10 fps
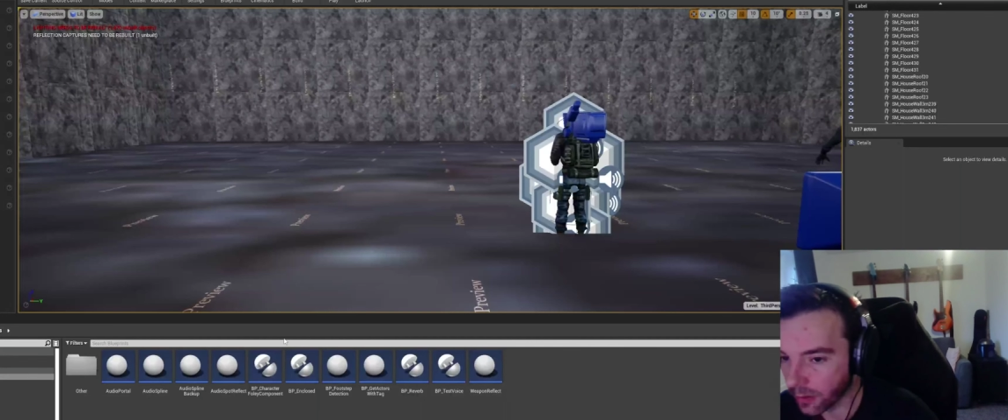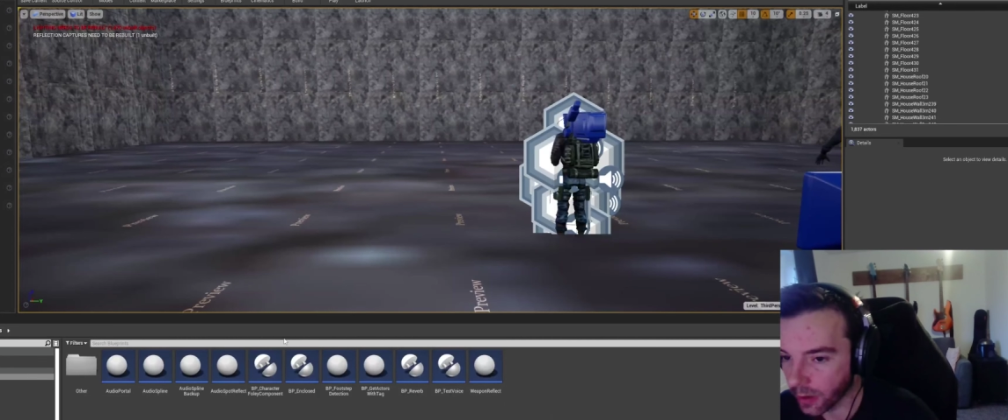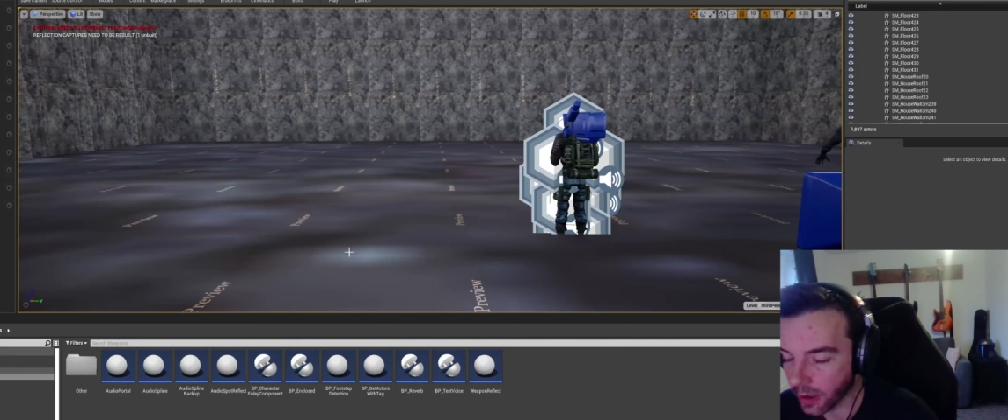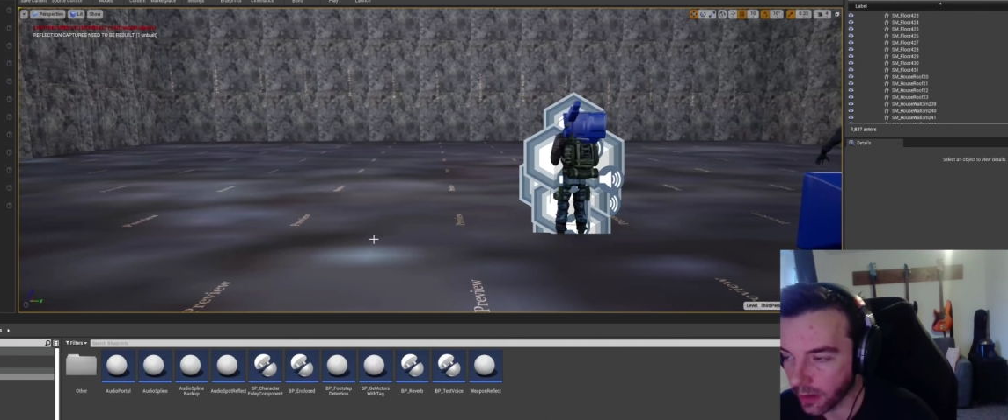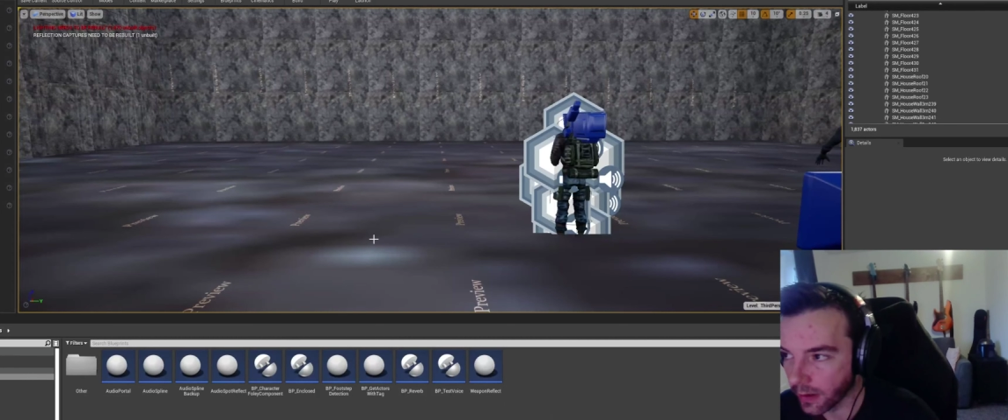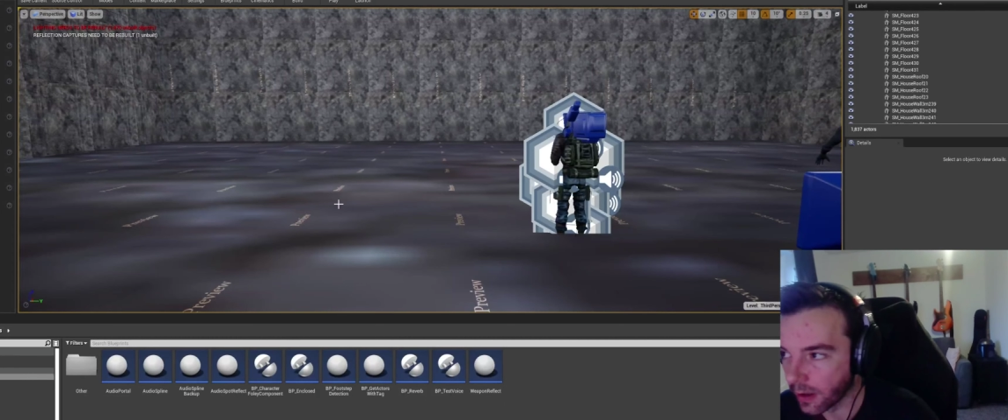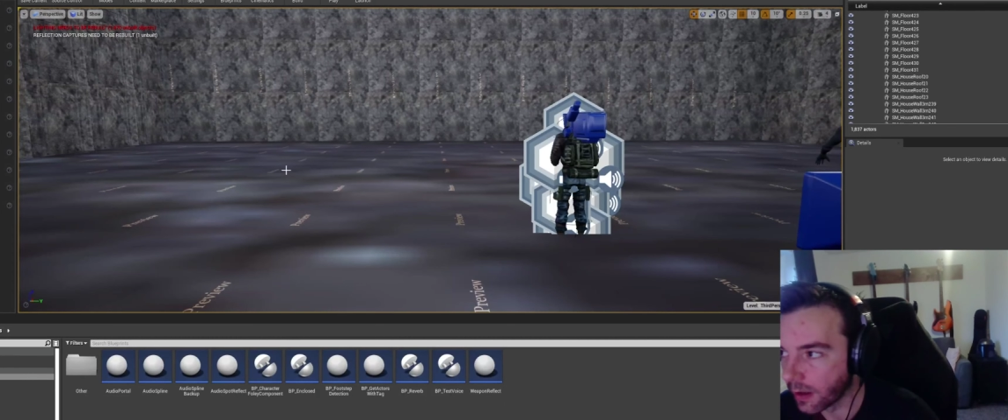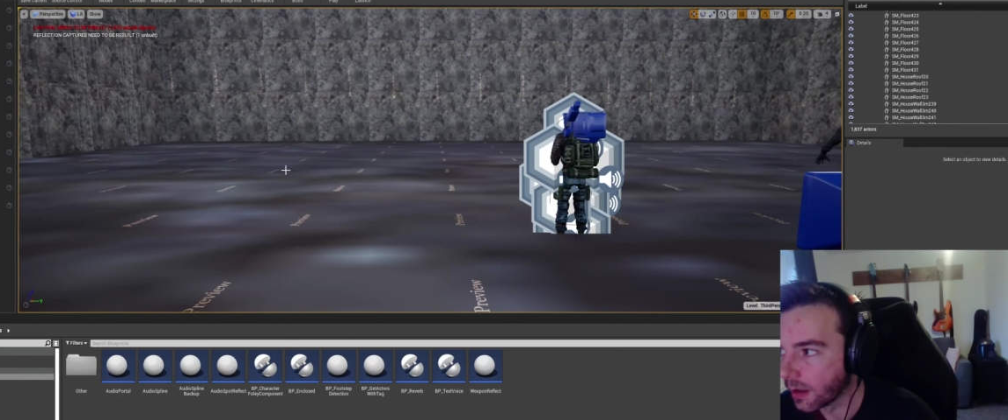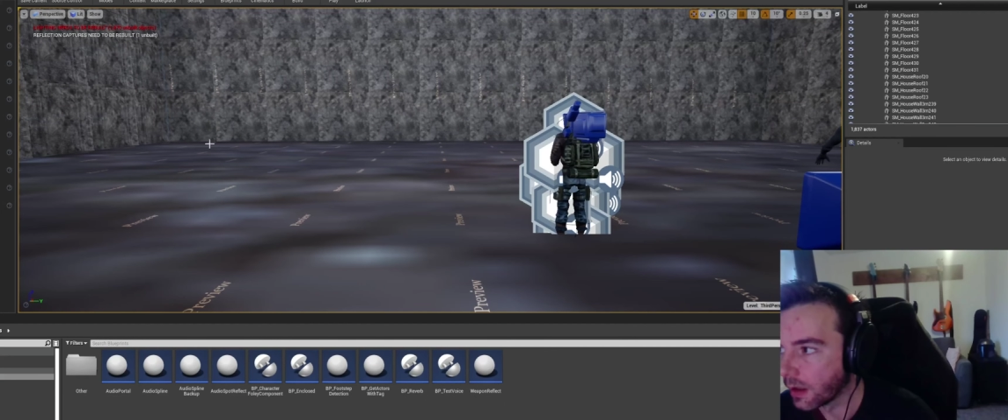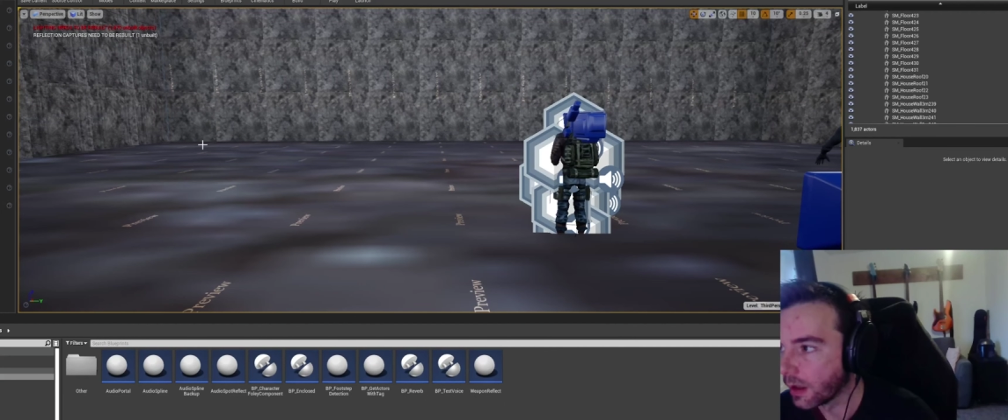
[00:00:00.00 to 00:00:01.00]
working
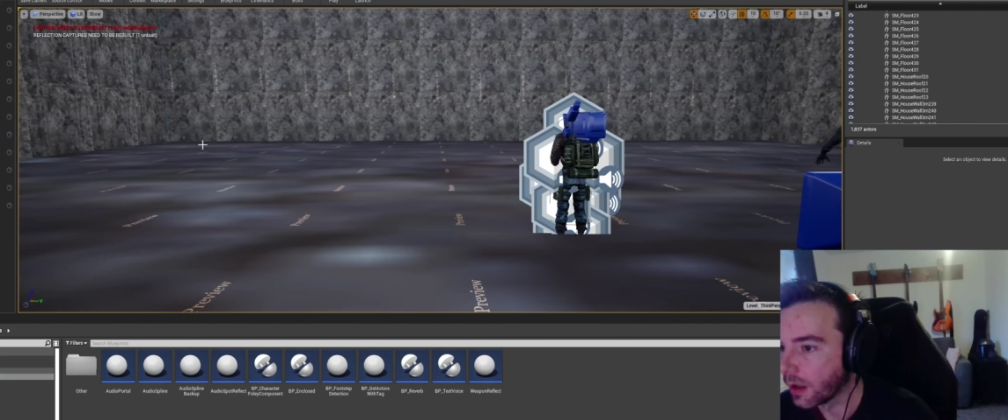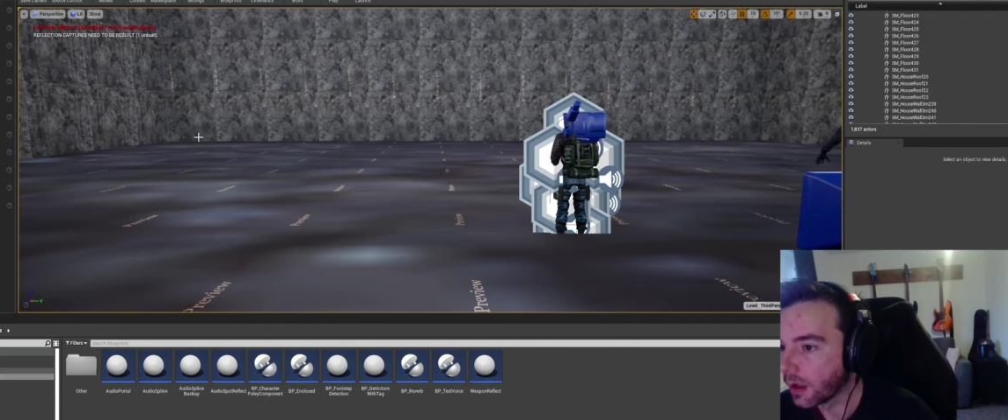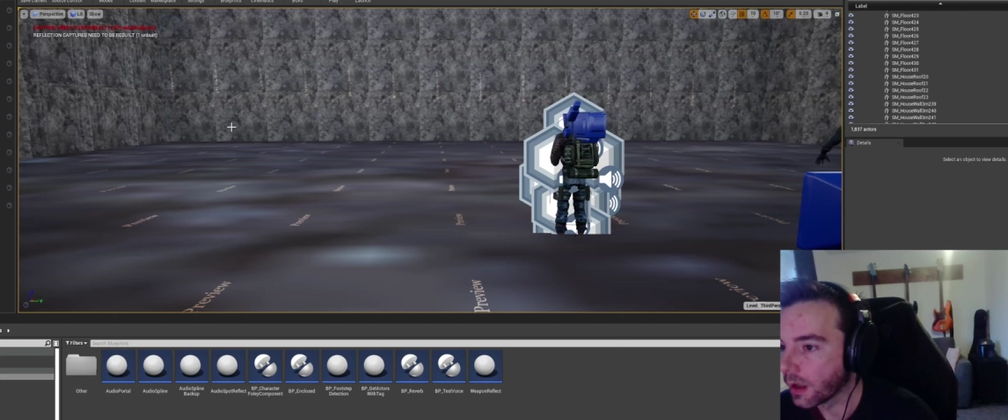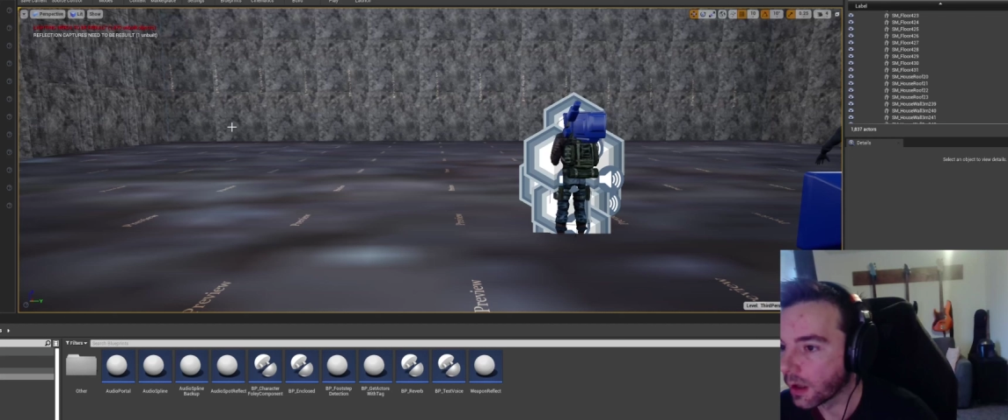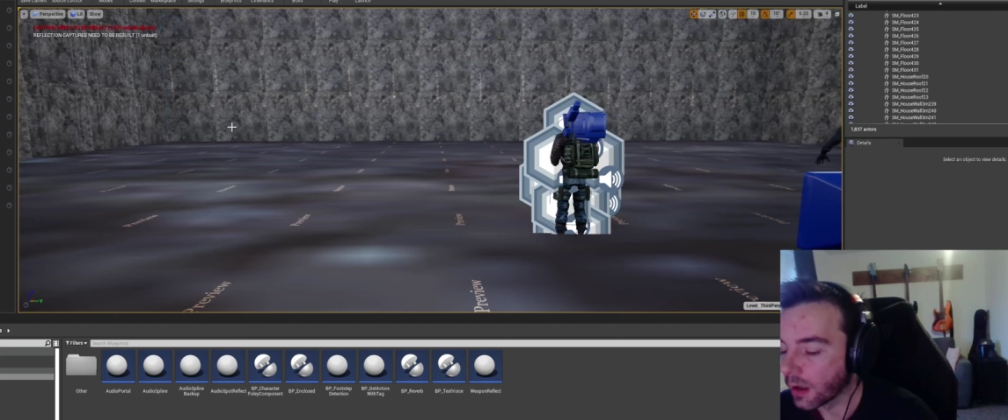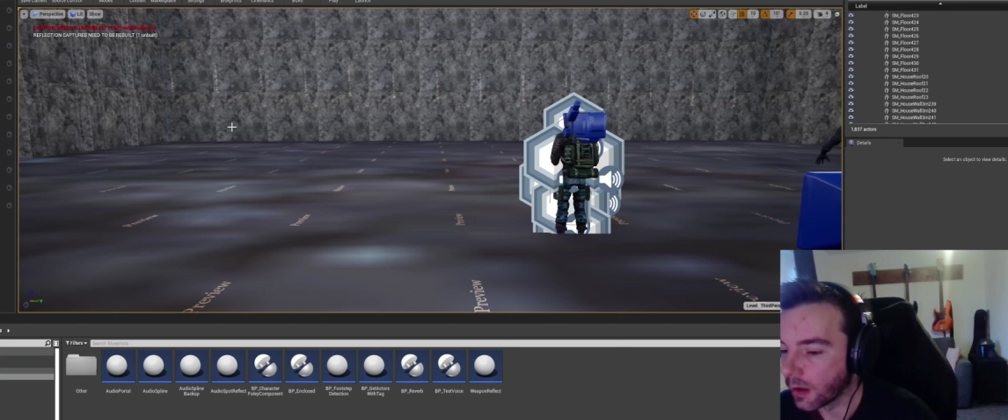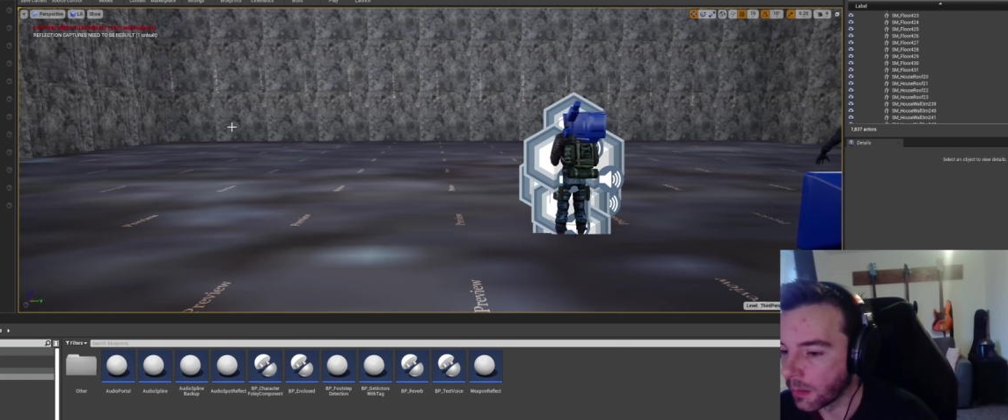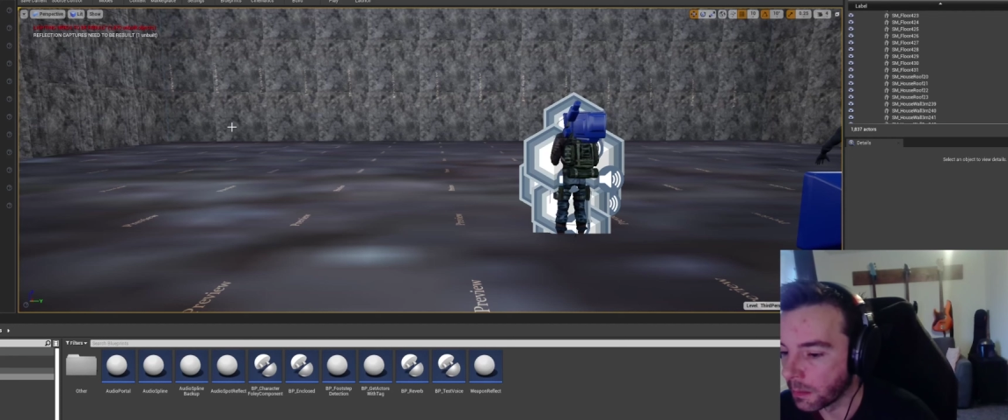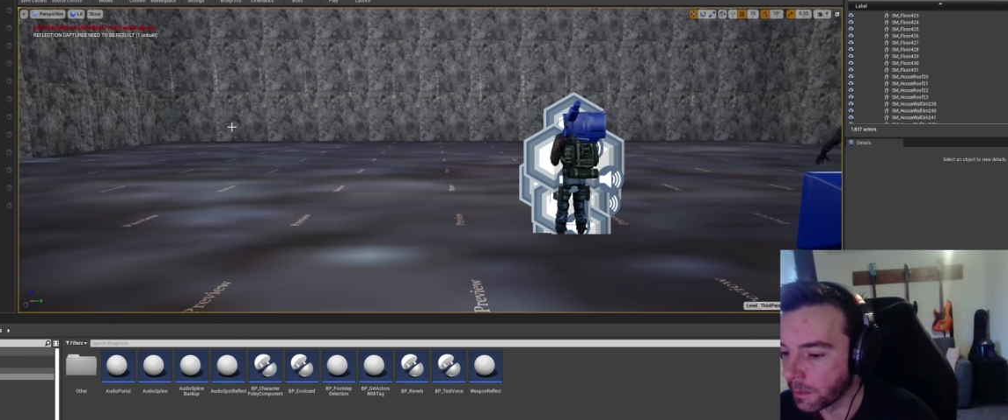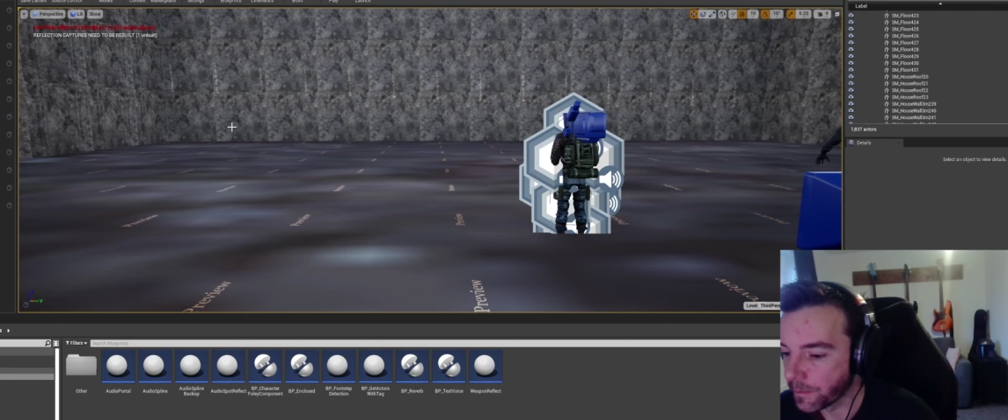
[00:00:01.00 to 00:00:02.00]
there.
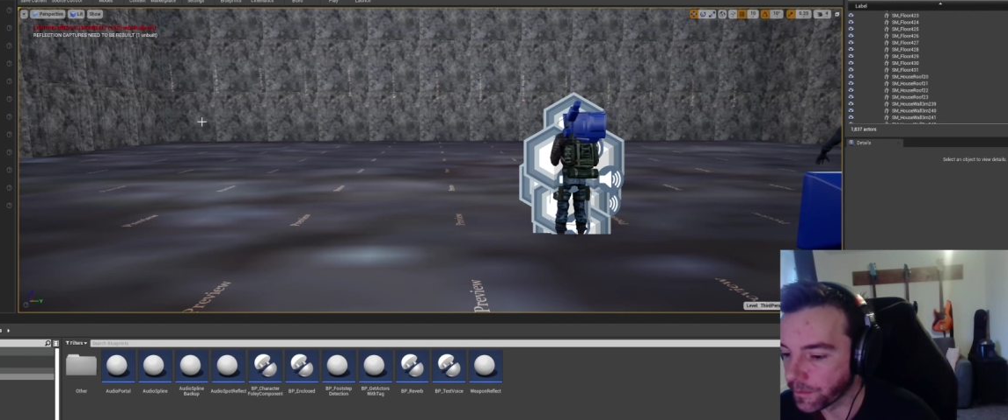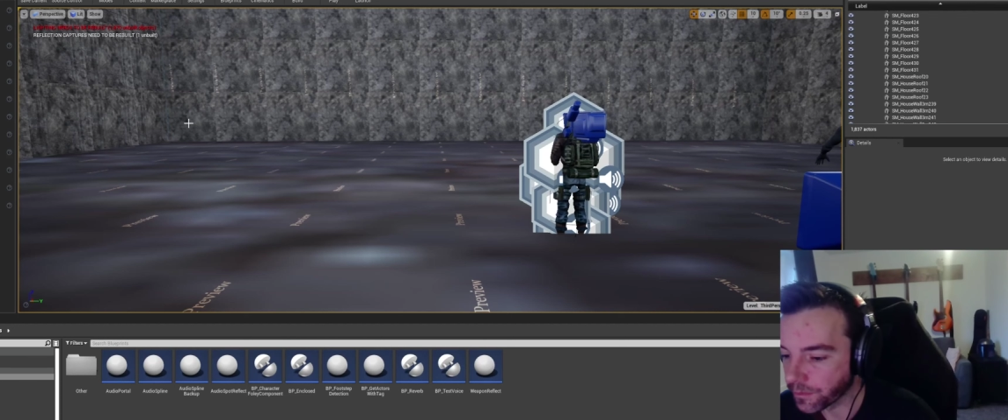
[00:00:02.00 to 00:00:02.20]
And